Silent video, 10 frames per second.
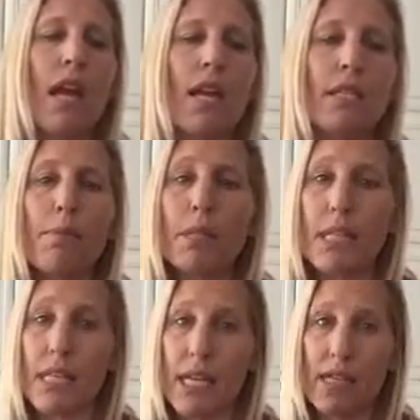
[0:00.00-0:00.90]
Some of
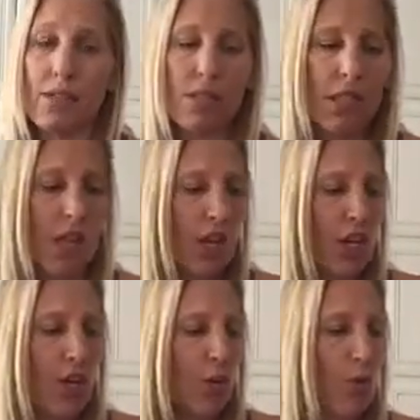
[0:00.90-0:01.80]
the things
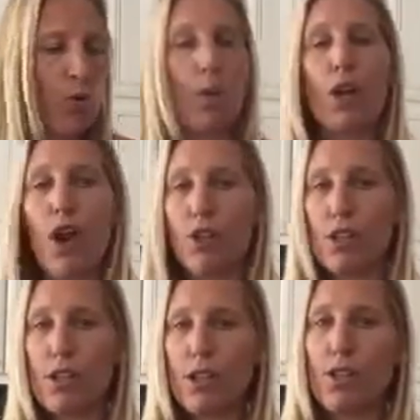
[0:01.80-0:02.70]
you
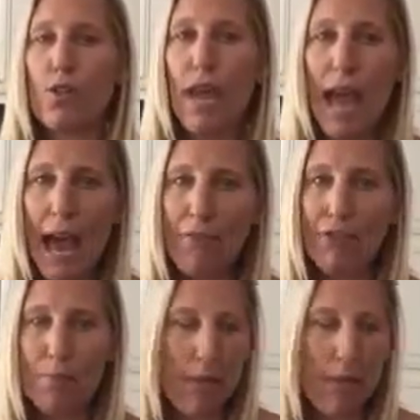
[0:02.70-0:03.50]
don't have to